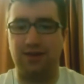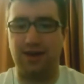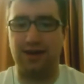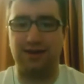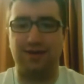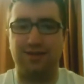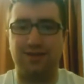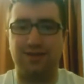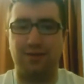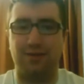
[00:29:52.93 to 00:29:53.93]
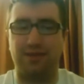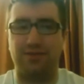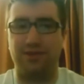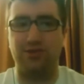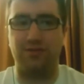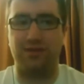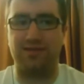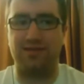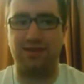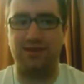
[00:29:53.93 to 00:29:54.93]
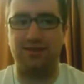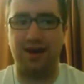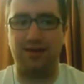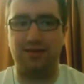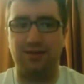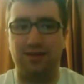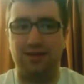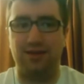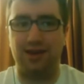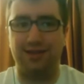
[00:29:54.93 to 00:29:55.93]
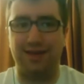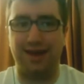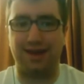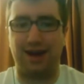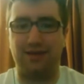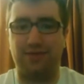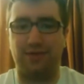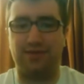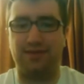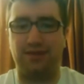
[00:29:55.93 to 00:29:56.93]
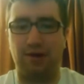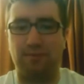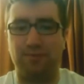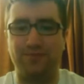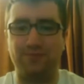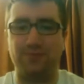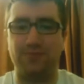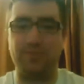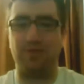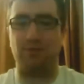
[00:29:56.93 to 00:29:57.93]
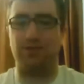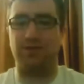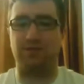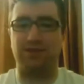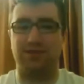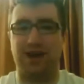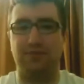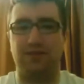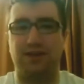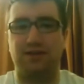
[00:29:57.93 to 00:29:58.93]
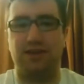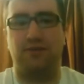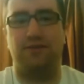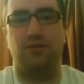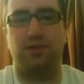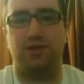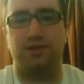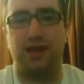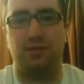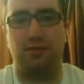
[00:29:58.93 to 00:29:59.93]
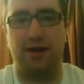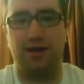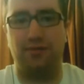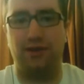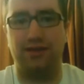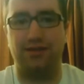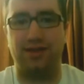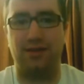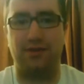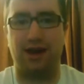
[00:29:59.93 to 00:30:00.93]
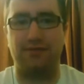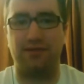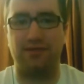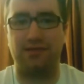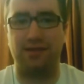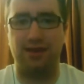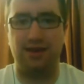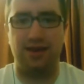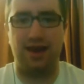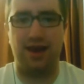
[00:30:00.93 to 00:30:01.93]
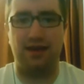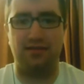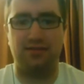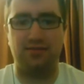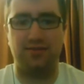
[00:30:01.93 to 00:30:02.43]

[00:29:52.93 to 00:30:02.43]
and give them some sort of legitimacy in that Atlantic Conference. With the realignment there now, Florida and Tampa Bay are playing in the same conference as